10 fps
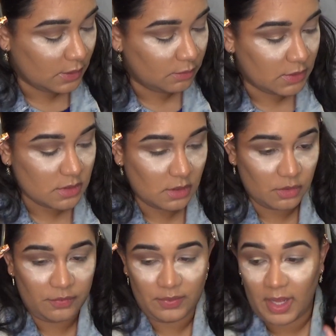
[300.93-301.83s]
There's a little
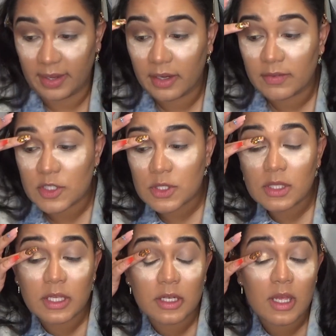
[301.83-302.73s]
fly here.
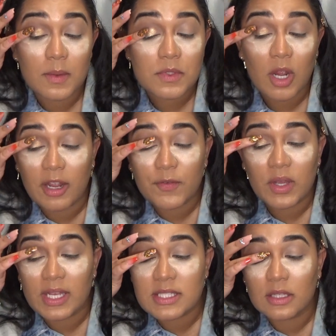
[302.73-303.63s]
Sorry if you
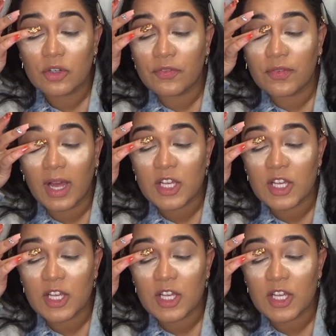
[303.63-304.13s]
guys see a little fly.